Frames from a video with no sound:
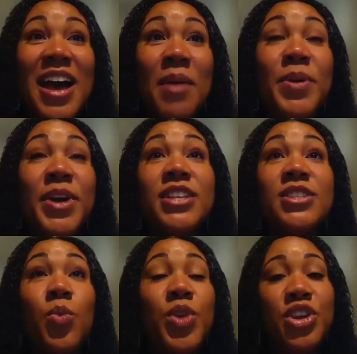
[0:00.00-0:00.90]
because
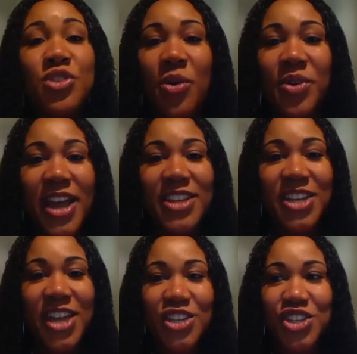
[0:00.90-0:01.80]
when you go in
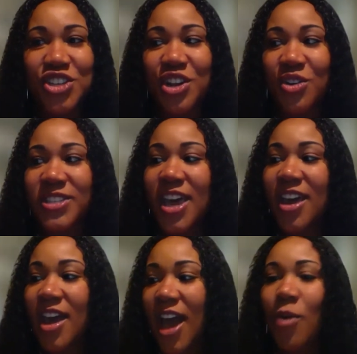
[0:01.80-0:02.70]
education, you don't
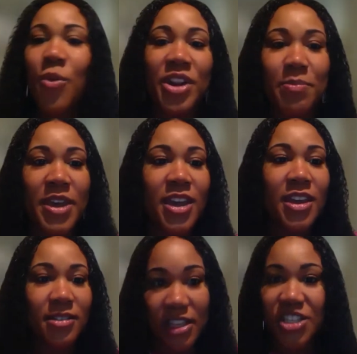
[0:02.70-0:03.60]
say, I want to
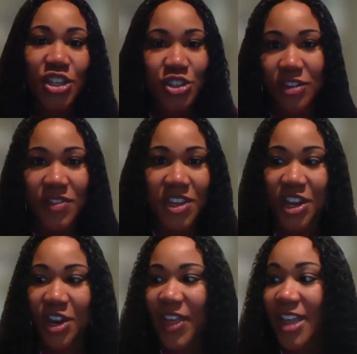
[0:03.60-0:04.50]
be the teacher of the
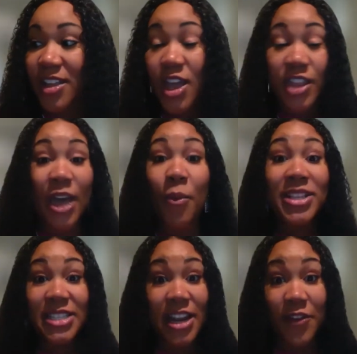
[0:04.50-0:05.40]
year. That
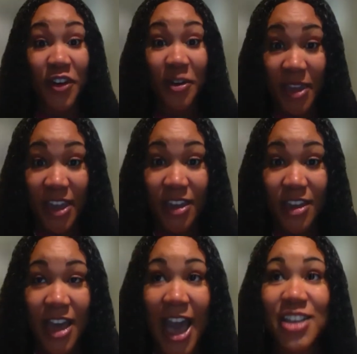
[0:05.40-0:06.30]
wasn't it for me.
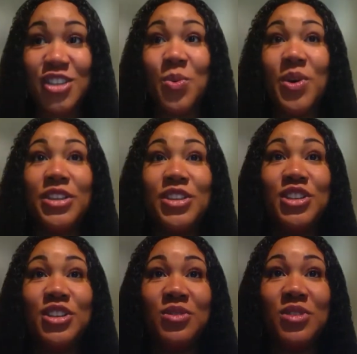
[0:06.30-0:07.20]
I just wanted to
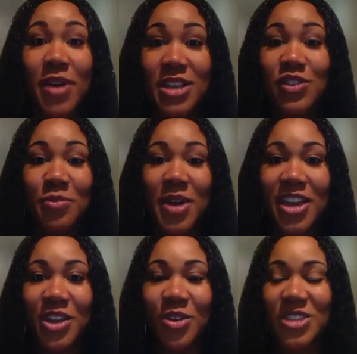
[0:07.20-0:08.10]
do the best for my
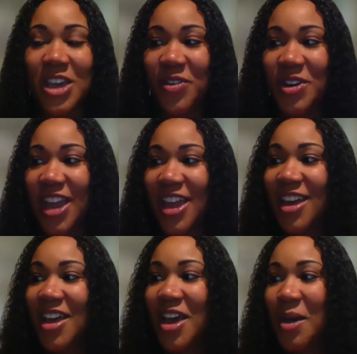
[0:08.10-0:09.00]
kiddos every day.
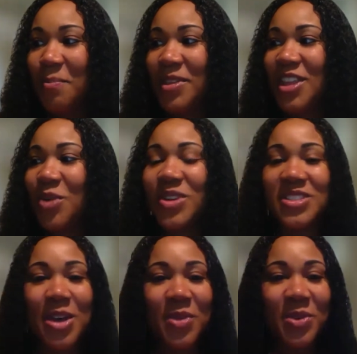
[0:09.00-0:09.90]
But then when
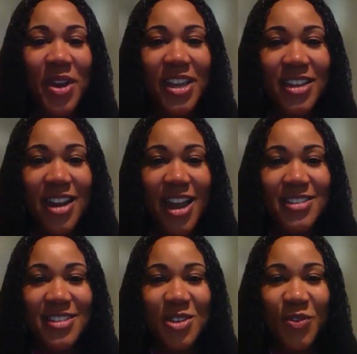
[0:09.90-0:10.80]
someone
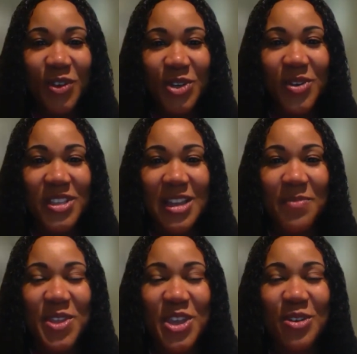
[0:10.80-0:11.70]
recognizes you for doing something